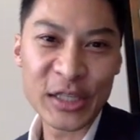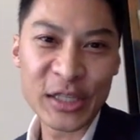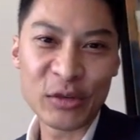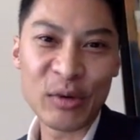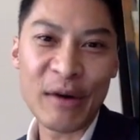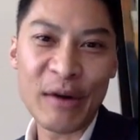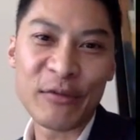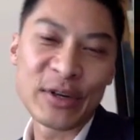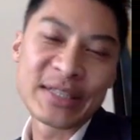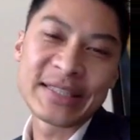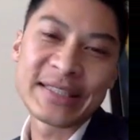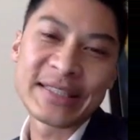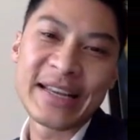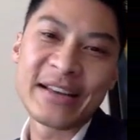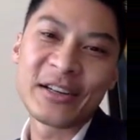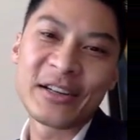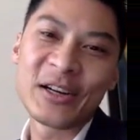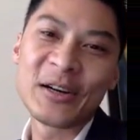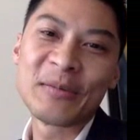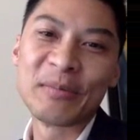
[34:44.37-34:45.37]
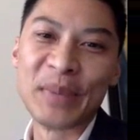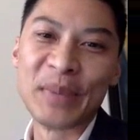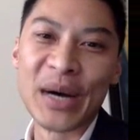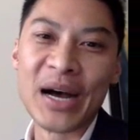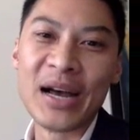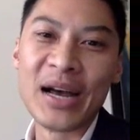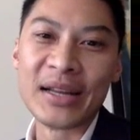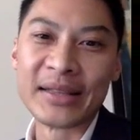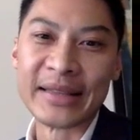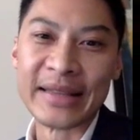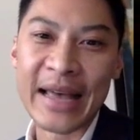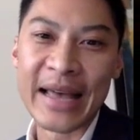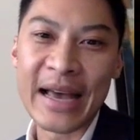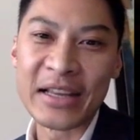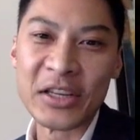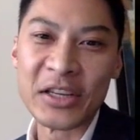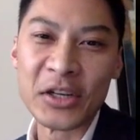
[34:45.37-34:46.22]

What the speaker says: as a reference standard, but that,